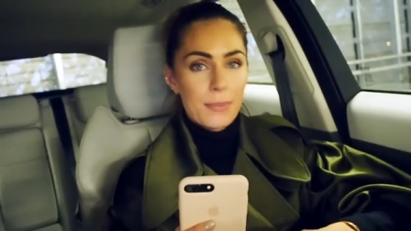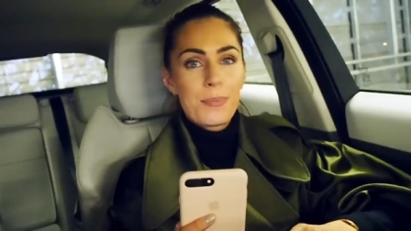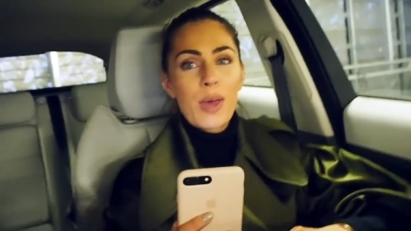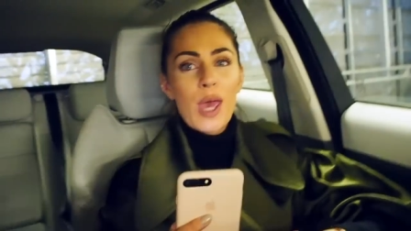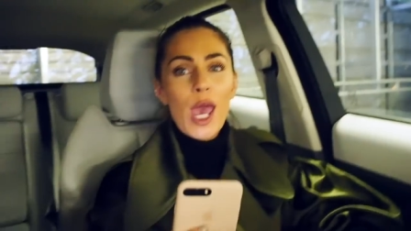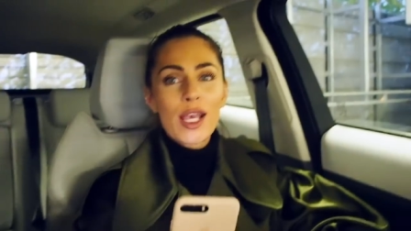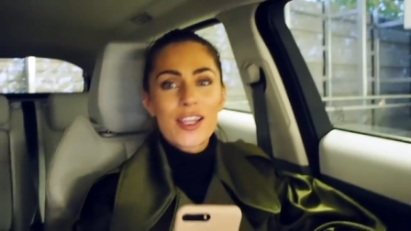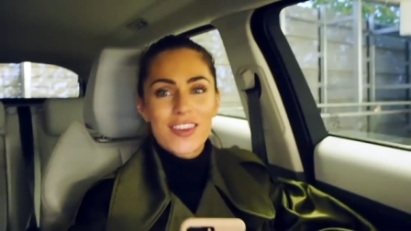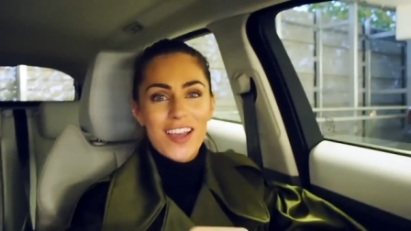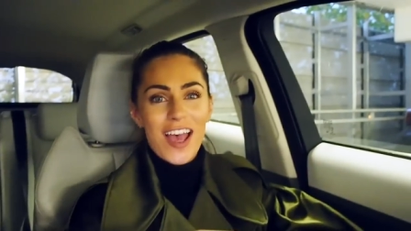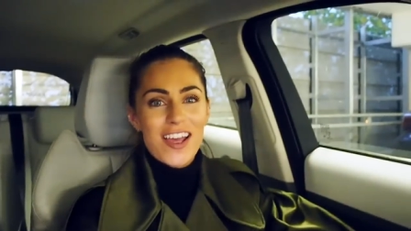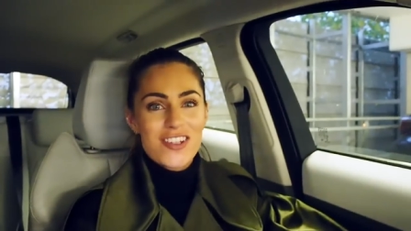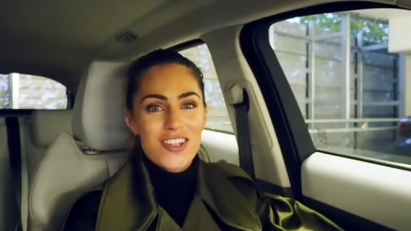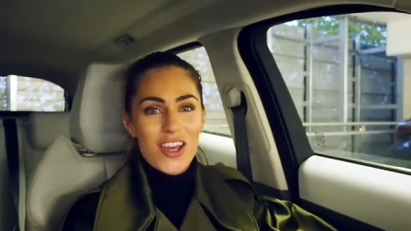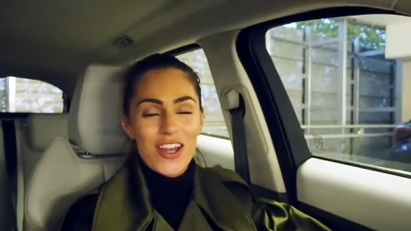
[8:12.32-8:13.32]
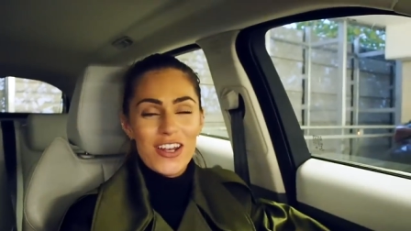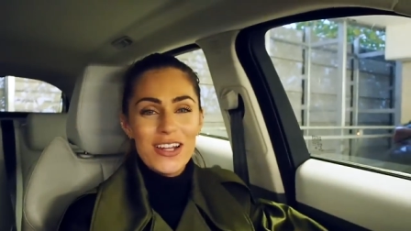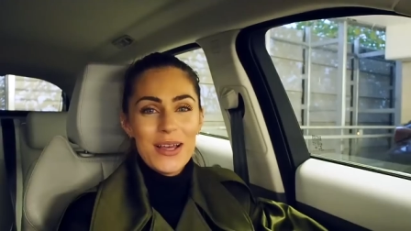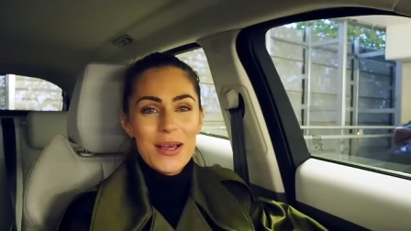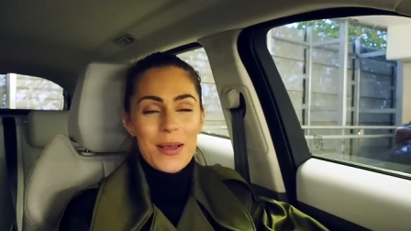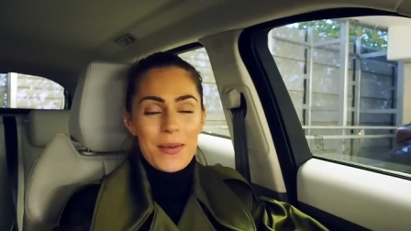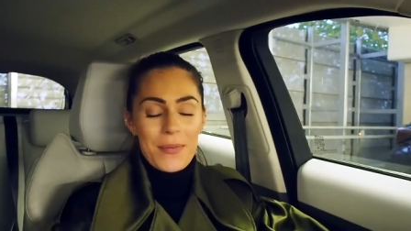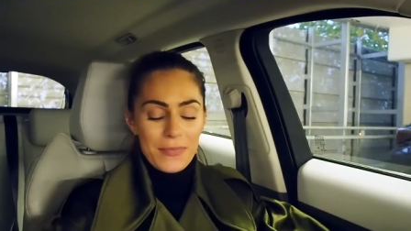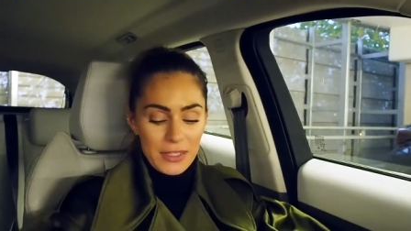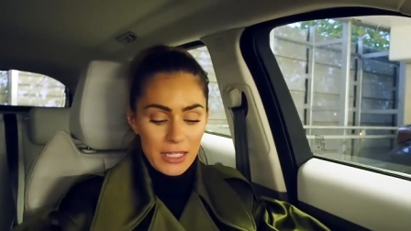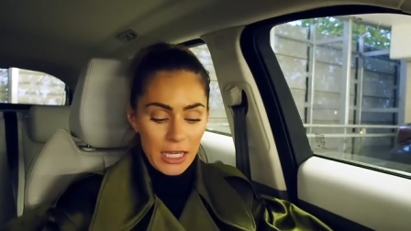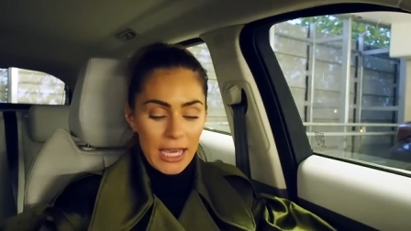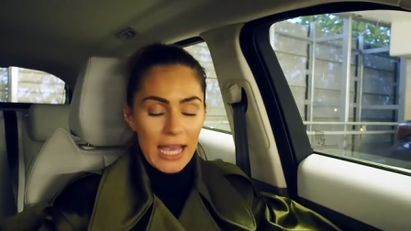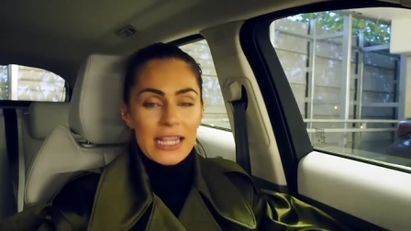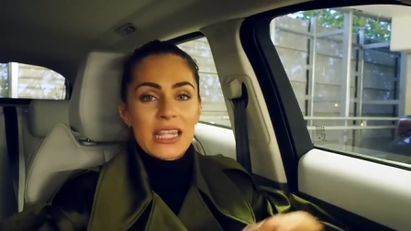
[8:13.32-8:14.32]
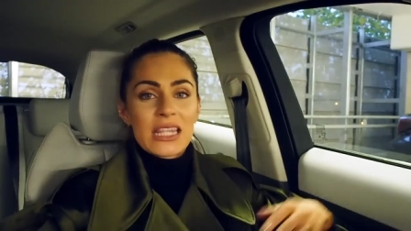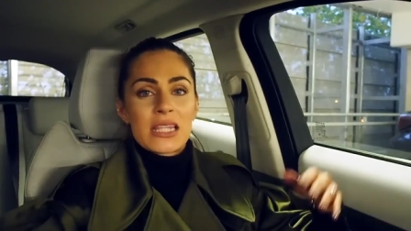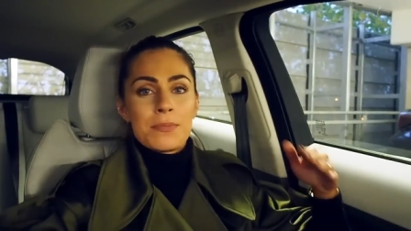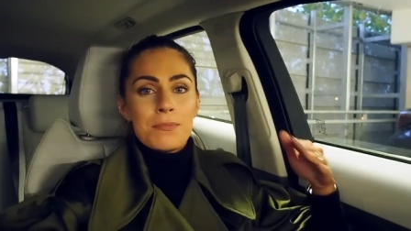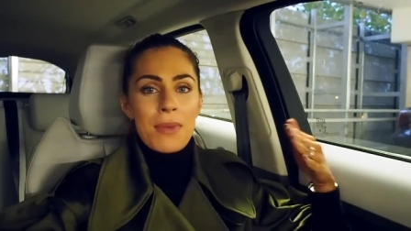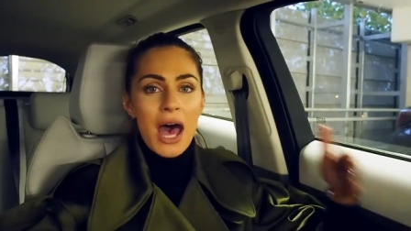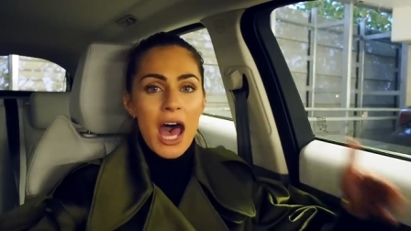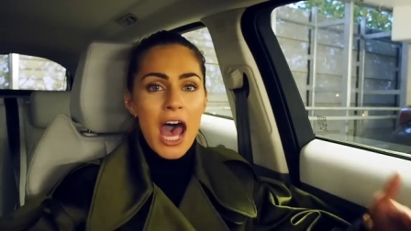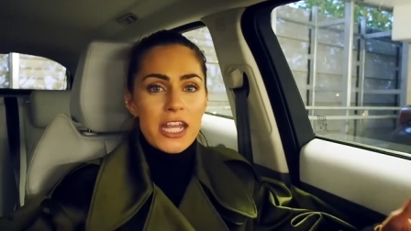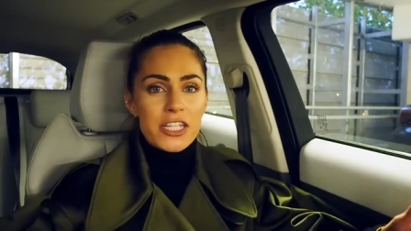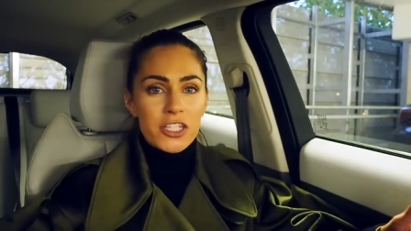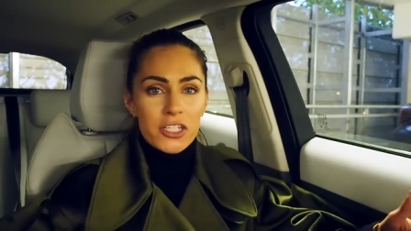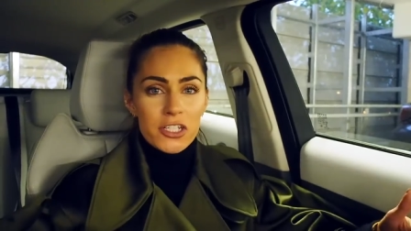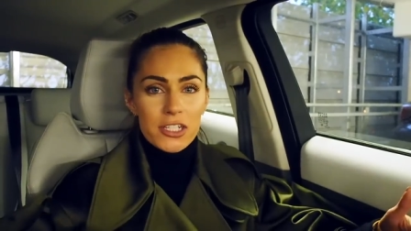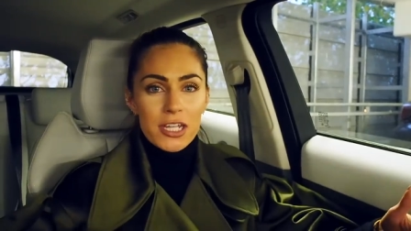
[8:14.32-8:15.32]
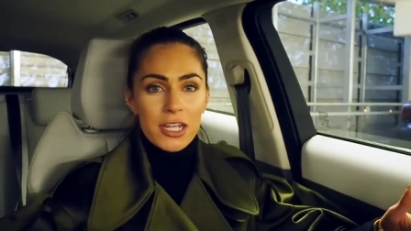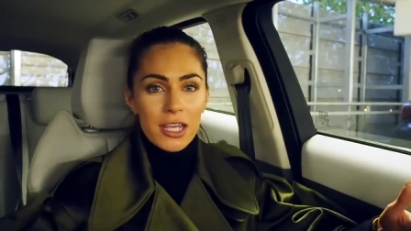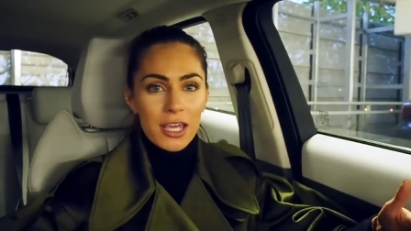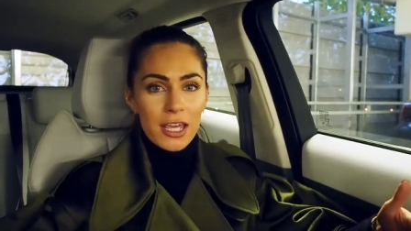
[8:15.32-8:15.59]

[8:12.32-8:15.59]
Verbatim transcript: Big session. Especially how her. You get smashed.